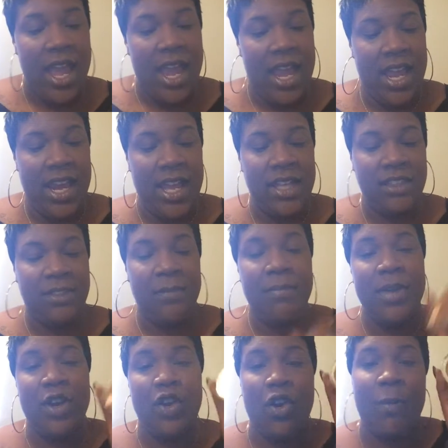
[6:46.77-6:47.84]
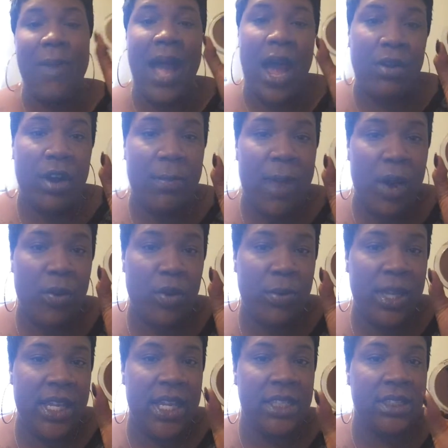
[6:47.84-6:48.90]
It is the Mineral Powder by
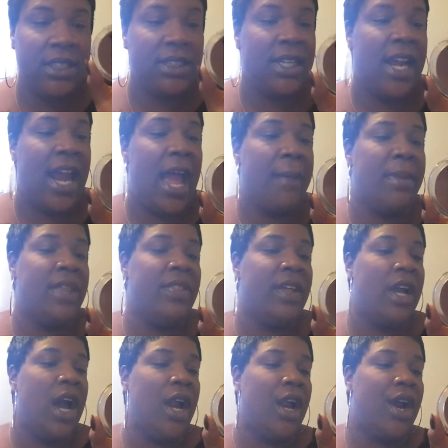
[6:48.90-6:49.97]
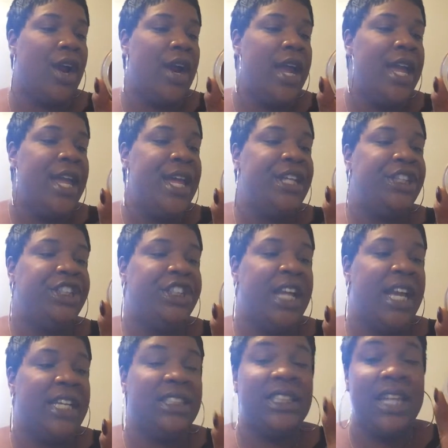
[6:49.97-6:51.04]
Ruby Kisses, and I'm in the color
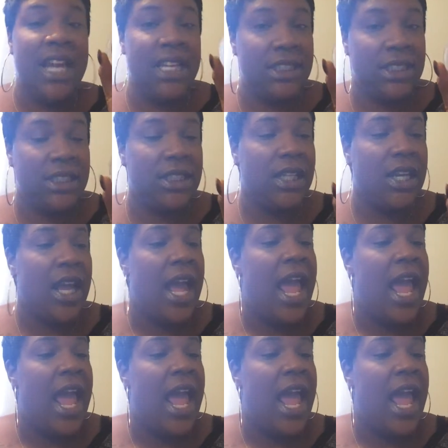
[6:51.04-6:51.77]
Chestnut.